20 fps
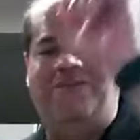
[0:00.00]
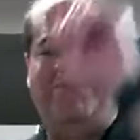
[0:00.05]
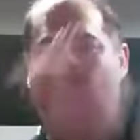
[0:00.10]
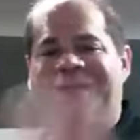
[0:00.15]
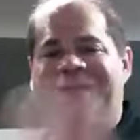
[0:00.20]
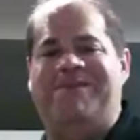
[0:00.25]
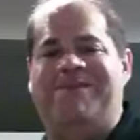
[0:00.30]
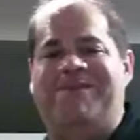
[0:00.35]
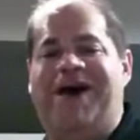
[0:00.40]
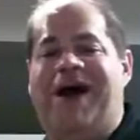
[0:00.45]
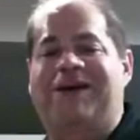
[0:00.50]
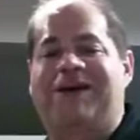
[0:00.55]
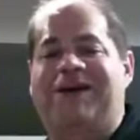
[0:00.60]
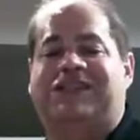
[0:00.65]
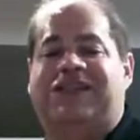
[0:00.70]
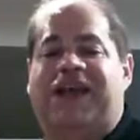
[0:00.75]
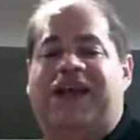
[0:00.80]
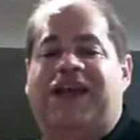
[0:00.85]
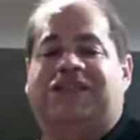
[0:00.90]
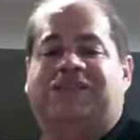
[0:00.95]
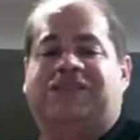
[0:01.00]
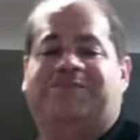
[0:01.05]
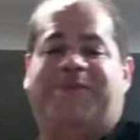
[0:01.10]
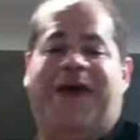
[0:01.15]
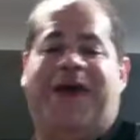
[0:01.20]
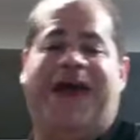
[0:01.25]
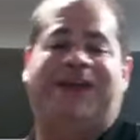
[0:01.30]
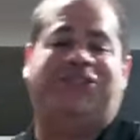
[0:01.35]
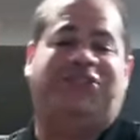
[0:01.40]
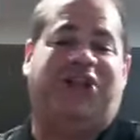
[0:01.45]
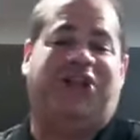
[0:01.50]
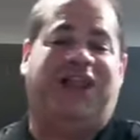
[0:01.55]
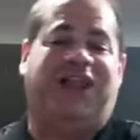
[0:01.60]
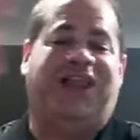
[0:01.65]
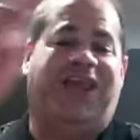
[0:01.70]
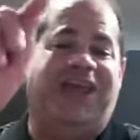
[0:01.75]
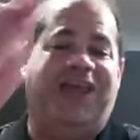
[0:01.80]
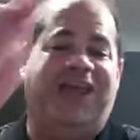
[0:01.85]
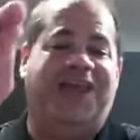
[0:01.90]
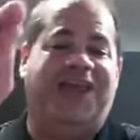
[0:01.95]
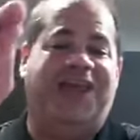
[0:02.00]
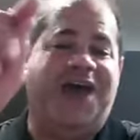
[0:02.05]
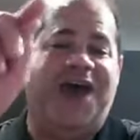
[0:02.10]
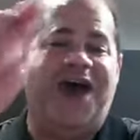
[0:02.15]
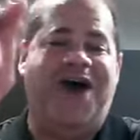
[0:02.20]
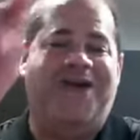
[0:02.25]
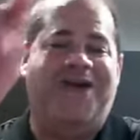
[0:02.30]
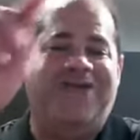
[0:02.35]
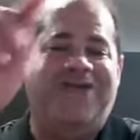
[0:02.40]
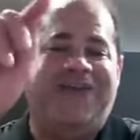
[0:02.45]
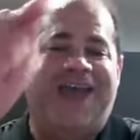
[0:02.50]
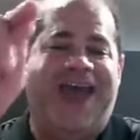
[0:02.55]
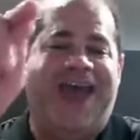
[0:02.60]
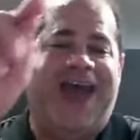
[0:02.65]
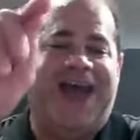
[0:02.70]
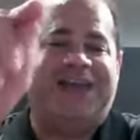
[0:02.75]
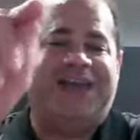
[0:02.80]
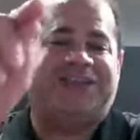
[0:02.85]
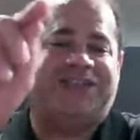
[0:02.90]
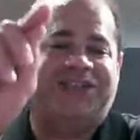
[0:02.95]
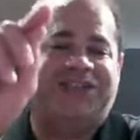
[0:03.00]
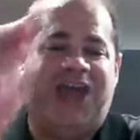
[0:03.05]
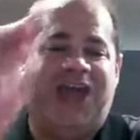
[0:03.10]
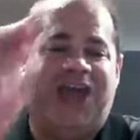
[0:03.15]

but most especially you. Yes,